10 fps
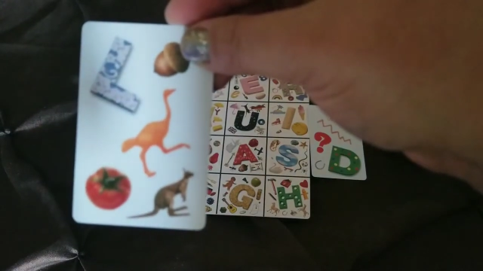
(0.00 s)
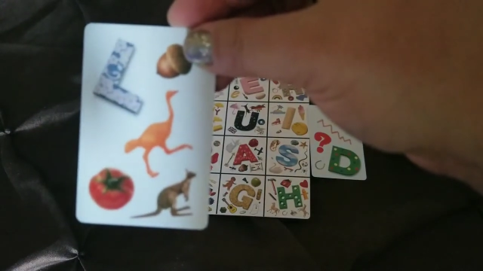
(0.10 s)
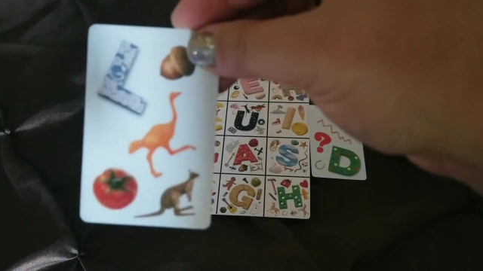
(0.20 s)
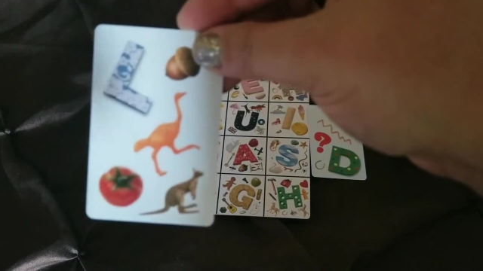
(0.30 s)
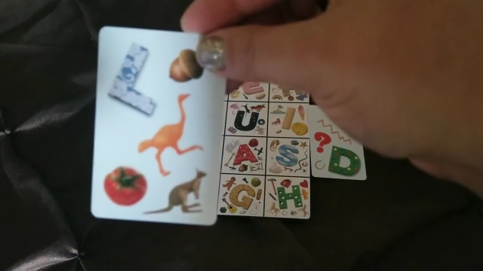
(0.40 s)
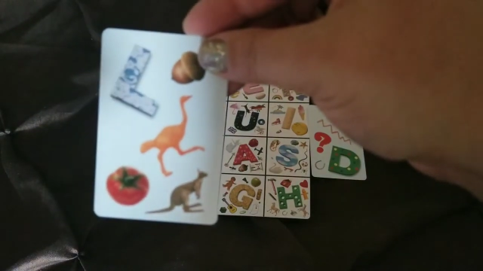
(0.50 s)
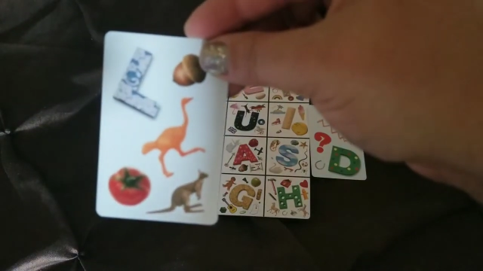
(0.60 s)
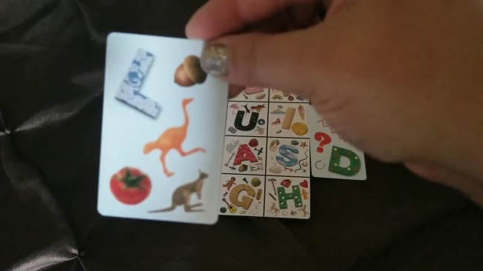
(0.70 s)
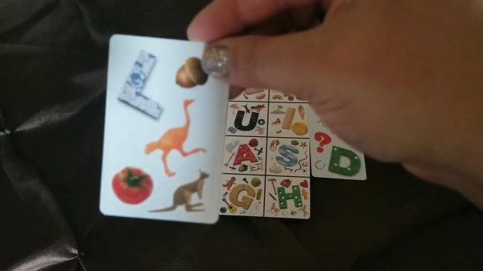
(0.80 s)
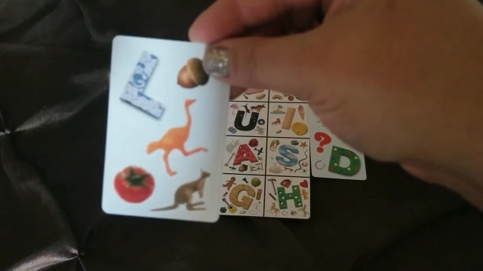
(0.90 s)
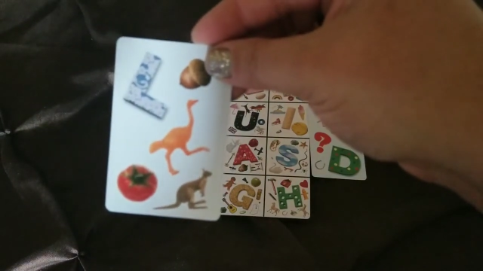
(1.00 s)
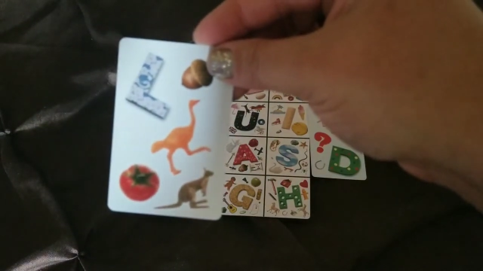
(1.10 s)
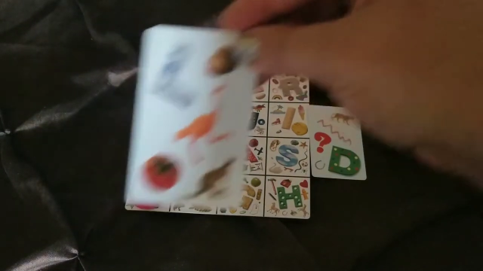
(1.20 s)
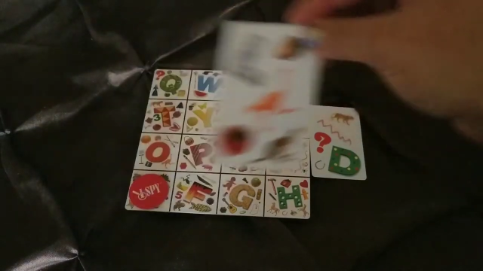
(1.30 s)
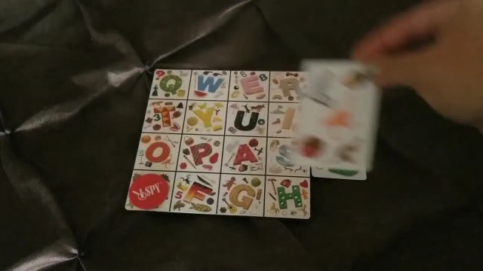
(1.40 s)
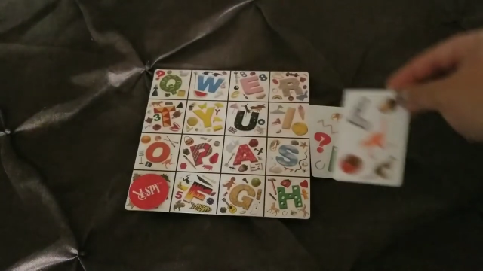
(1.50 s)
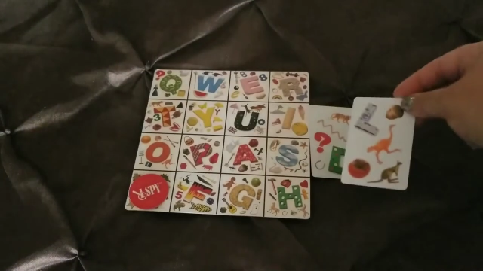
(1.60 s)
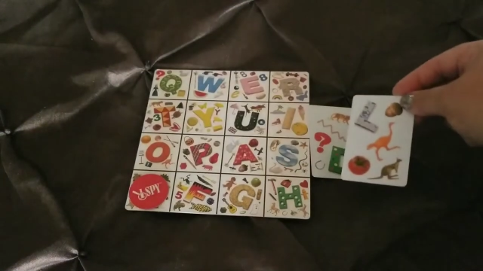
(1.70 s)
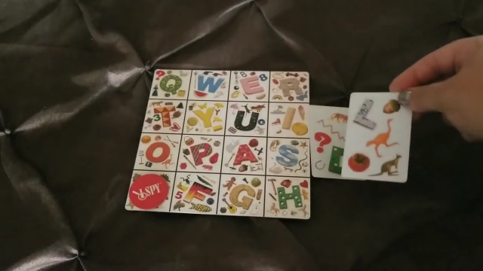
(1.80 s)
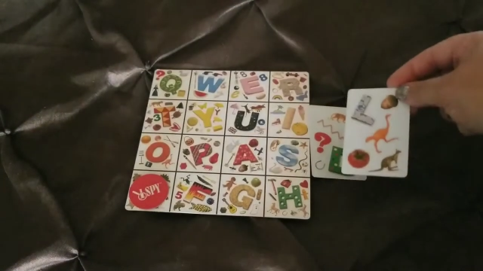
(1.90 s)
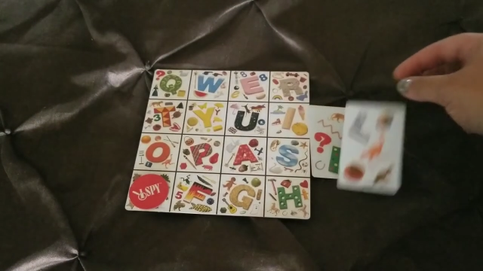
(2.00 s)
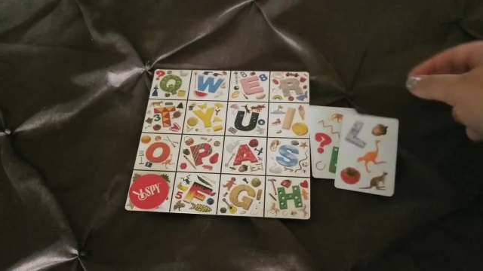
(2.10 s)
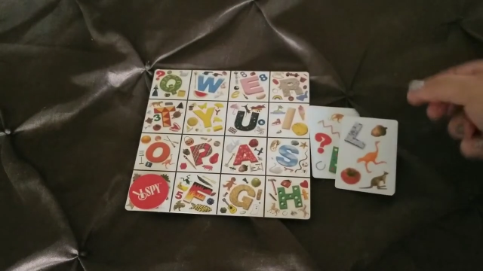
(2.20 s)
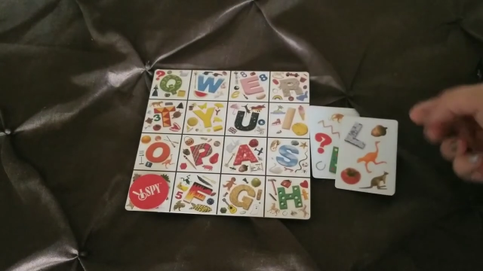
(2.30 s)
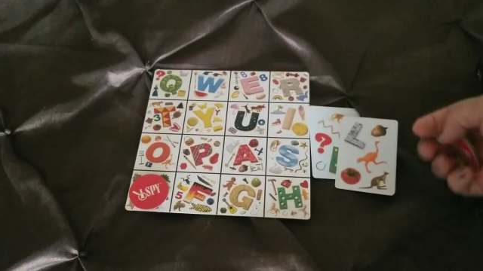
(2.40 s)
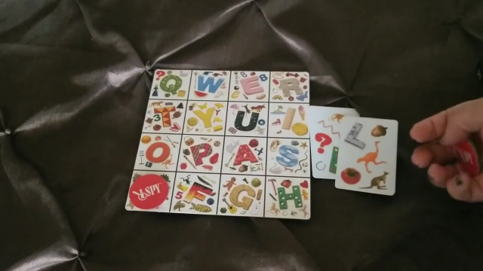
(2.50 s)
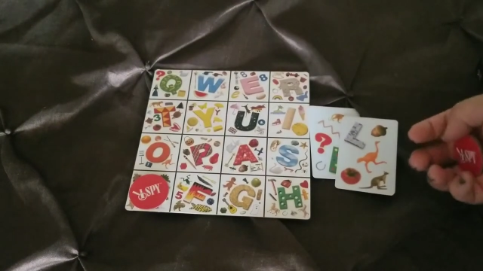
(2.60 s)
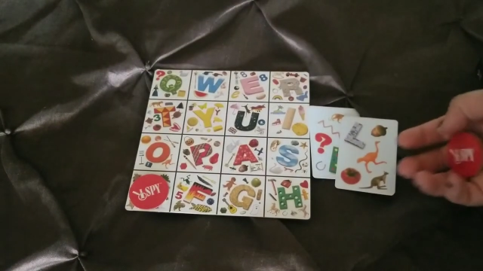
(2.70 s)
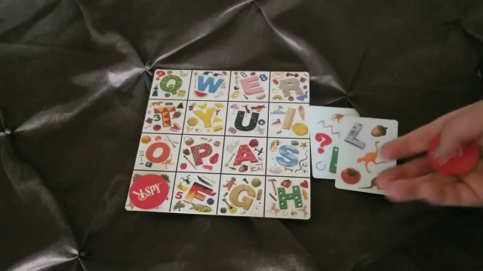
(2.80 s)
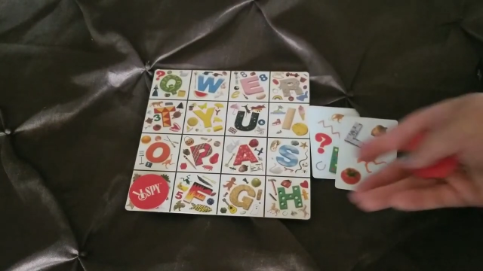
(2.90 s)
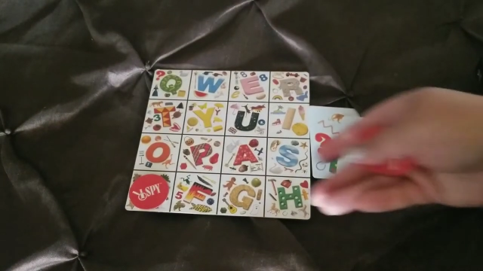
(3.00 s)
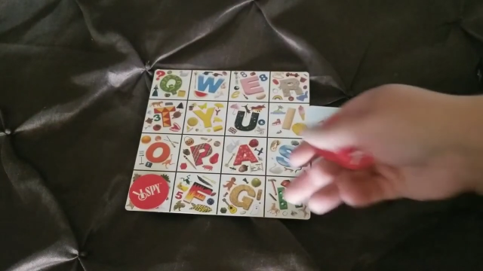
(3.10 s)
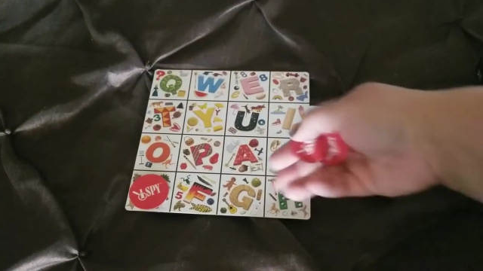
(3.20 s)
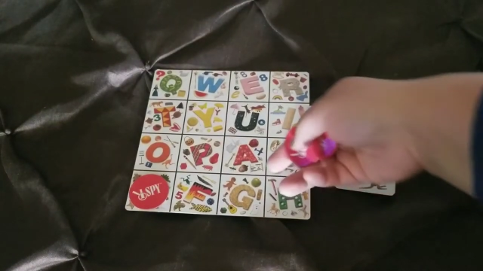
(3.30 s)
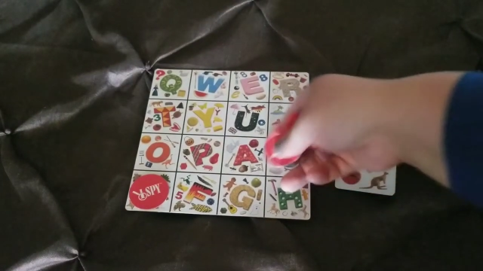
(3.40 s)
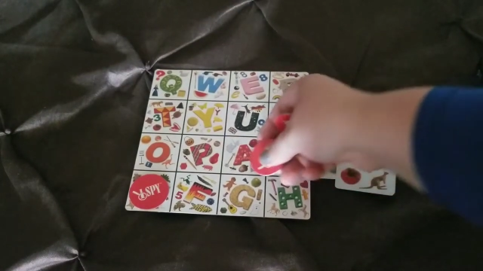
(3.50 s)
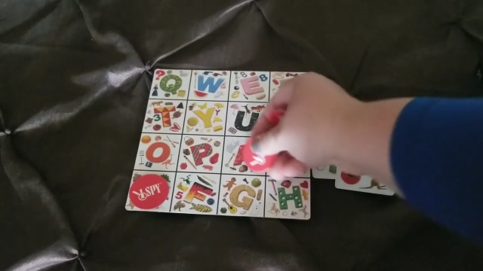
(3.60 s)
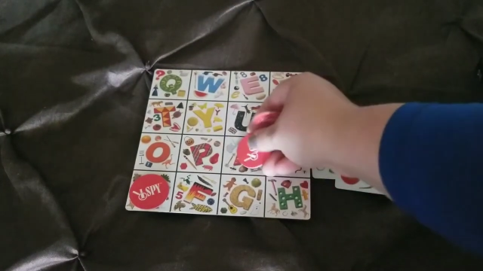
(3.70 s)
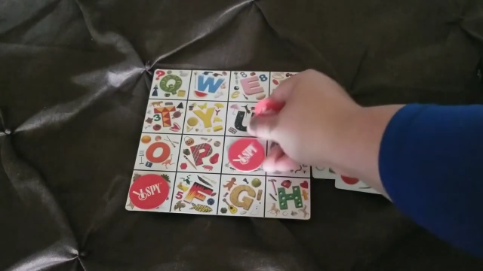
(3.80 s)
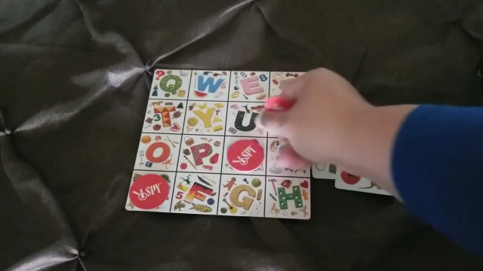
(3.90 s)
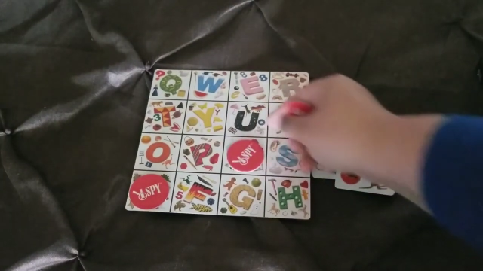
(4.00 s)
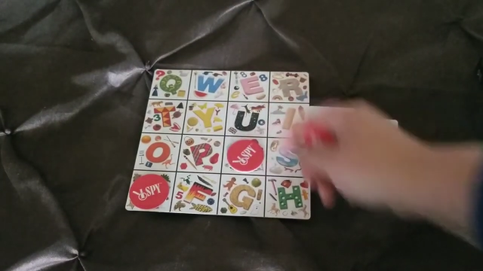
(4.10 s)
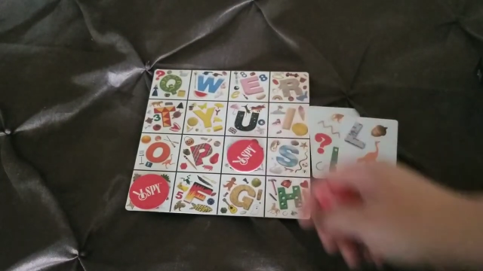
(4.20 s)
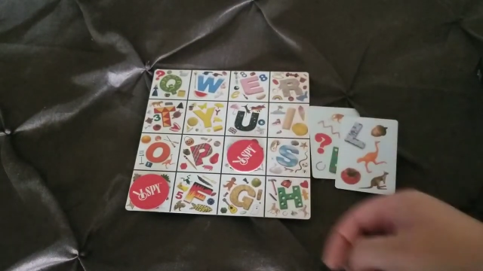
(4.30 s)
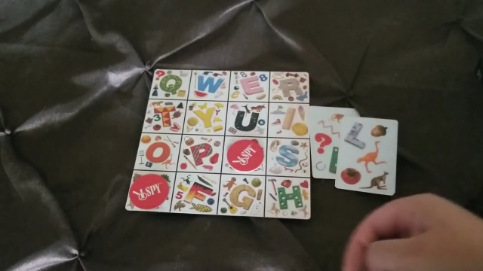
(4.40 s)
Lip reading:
Nobody's mouth can be seen.